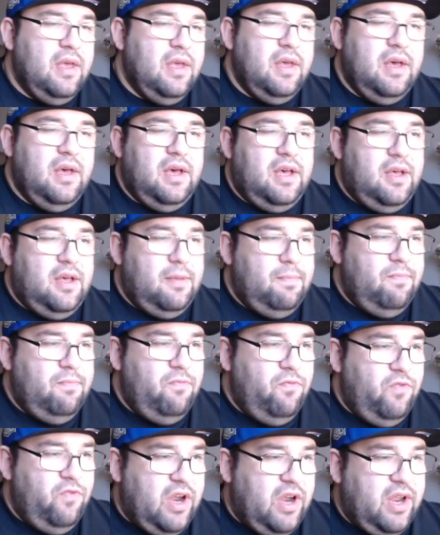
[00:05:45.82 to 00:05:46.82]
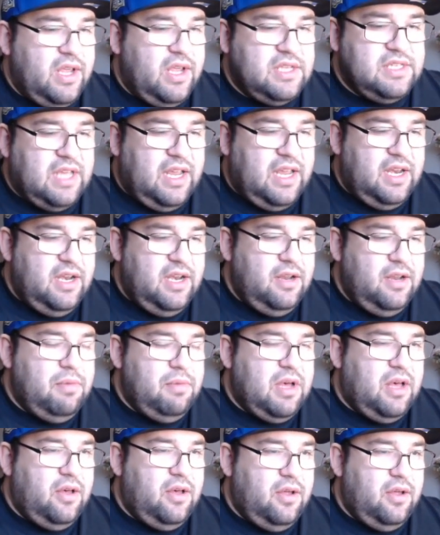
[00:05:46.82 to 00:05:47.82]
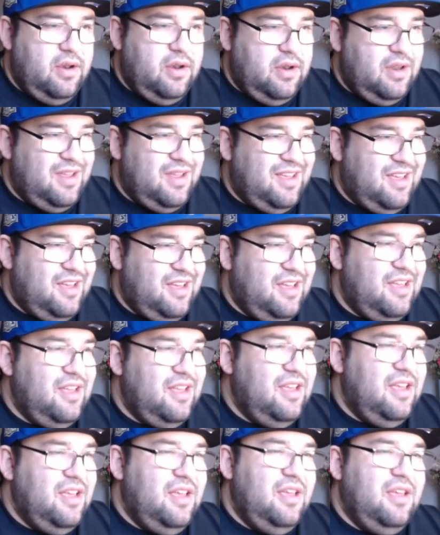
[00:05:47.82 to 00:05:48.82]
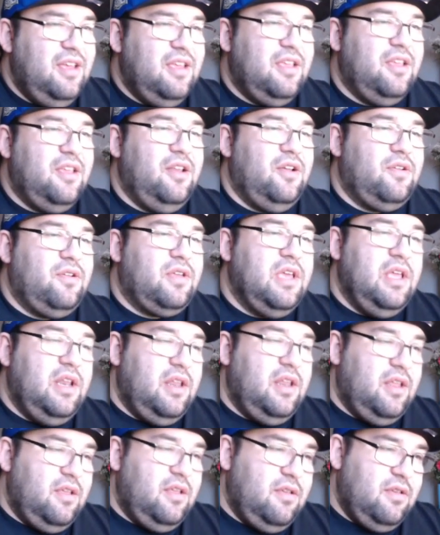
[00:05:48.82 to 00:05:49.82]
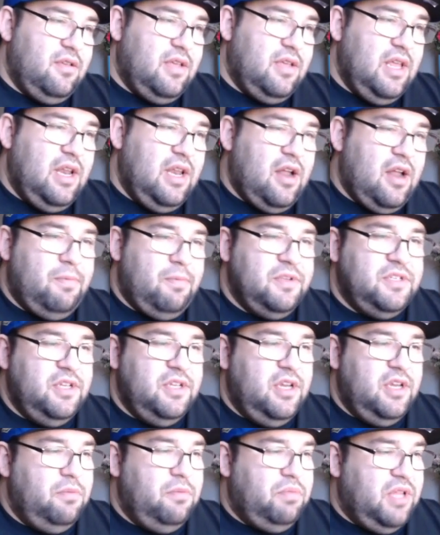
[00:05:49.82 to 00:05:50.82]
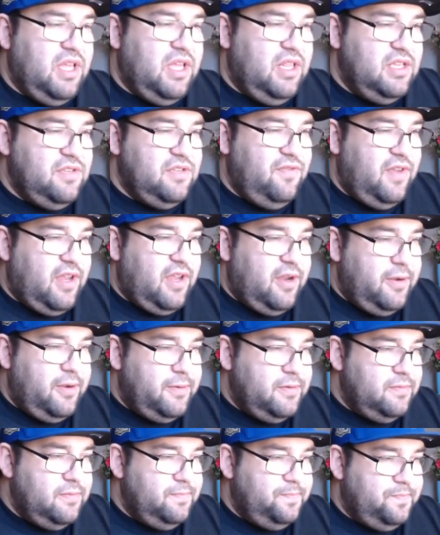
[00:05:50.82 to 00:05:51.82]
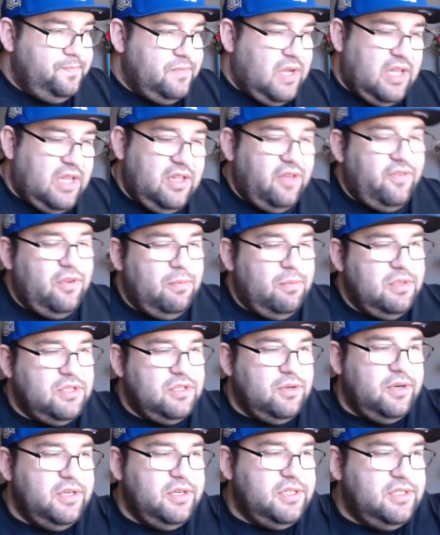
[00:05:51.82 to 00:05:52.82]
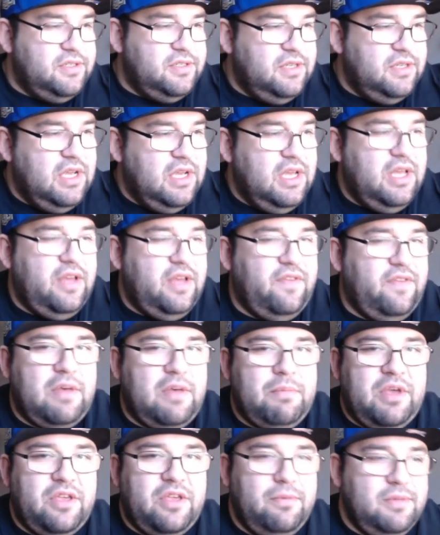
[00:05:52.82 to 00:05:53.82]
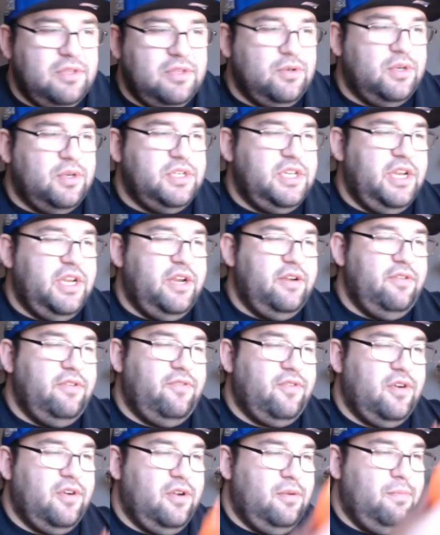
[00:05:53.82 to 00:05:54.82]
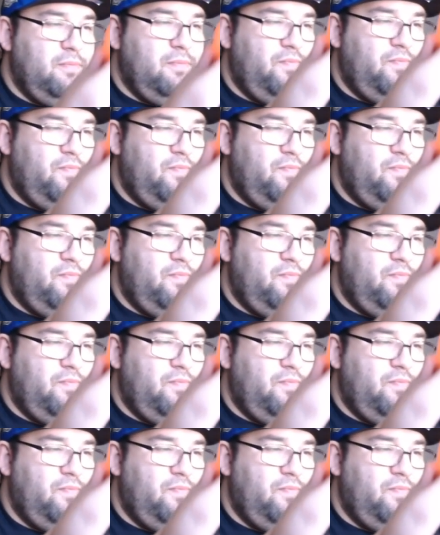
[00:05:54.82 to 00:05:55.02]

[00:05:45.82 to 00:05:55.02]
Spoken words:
Very excited about getting an opportunity to play this figure. I love Human Torch. I've got my Human Torch here from